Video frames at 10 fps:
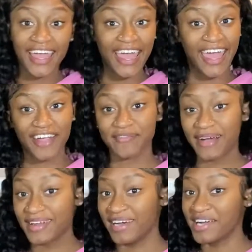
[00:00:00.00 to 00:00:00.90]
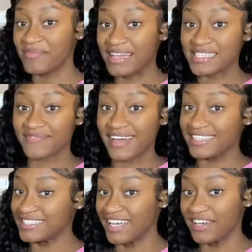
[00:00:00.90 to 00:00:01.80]
Hey everybody, welcome back to my
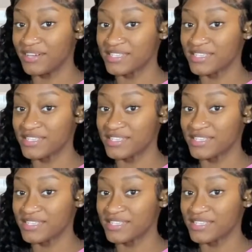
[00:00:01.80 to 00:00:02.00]
channel.